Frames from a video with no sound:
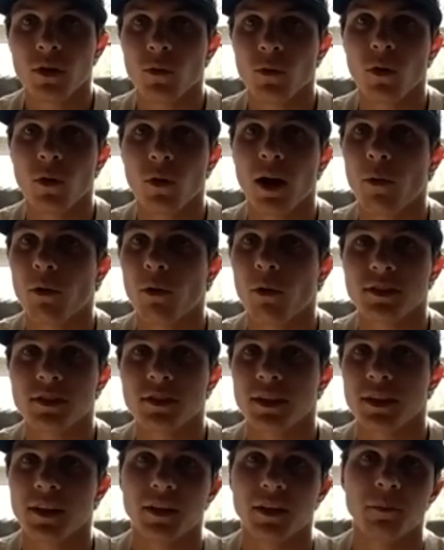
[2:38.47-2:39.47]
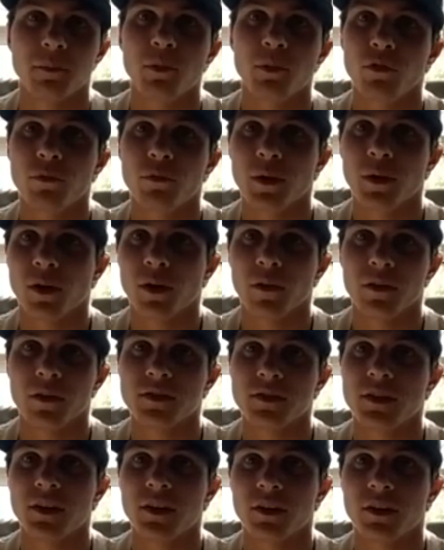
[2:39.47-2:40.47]
Well, I wasn't getting the movement on the
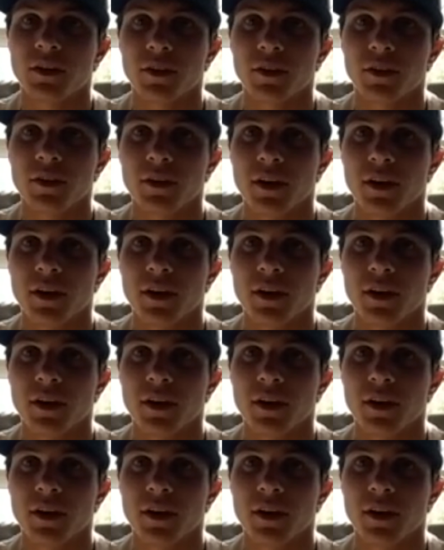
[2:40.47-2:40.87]
sinker